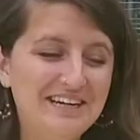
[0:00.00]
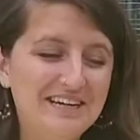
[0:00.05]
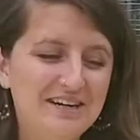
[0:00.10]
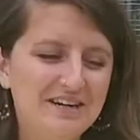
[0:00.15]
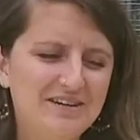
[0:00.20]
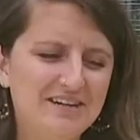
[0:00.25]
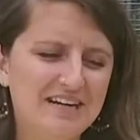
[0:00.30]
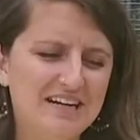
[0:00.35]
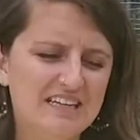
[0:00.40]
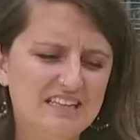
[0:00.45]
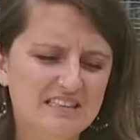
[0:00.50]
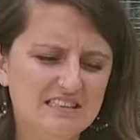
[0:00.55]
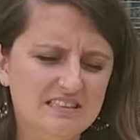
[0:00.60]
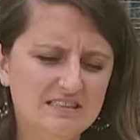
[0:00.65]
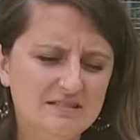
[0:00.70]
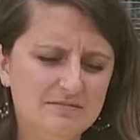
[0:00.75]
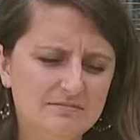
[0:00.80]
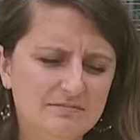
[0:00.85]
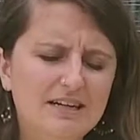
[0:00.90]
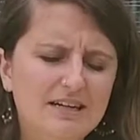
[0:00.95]
or a
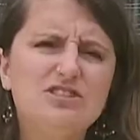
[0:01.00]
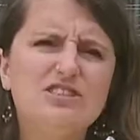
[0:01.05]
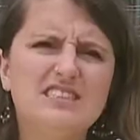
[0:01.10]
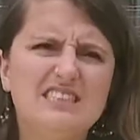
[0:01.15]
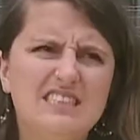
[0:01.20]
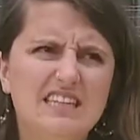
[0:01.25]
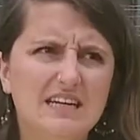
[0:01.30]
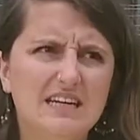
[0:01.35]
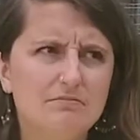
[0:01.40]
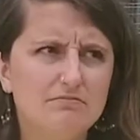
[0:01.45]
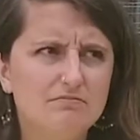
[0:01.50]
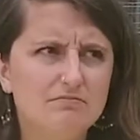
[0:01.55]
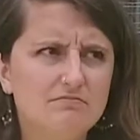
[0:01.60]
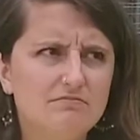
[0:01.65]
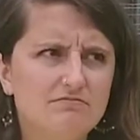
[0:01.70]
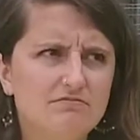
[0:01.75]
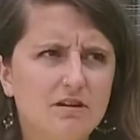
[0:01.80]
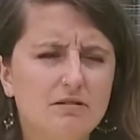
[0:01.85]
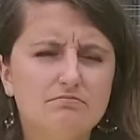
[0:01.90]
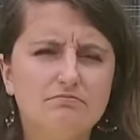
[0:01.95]
measuring tape
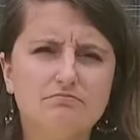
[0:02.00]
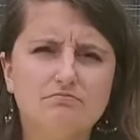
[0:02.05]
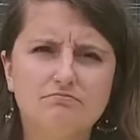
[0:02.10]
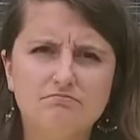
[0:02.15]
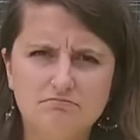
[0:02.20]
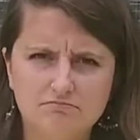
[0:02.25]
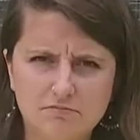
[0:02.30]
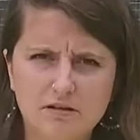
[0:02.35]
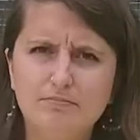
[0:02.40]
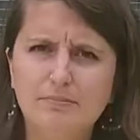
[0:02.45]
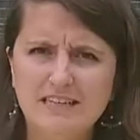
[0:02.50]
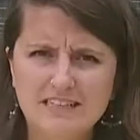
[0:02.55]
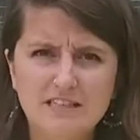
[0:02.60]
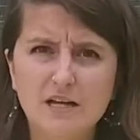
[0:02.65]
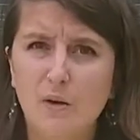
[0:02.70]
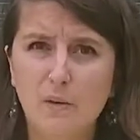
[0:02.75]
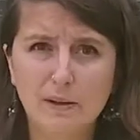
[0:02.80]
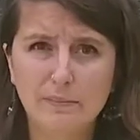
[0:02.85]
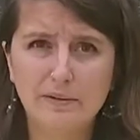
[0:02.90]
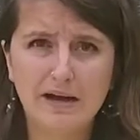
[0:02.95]
from my
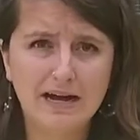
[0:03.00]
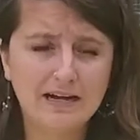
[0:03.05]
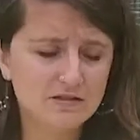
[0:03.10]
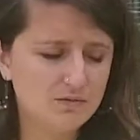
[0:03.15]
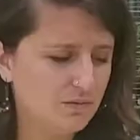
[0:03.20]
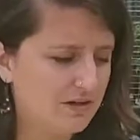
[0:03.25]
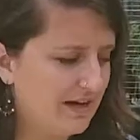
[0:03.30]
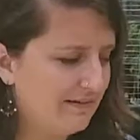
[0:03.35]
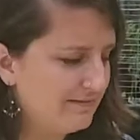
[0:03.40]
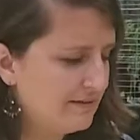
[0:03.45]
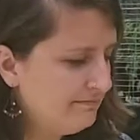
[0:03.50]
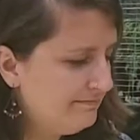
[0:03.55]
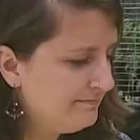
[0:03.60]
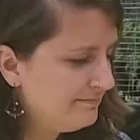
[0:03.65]
sewing box, whatever.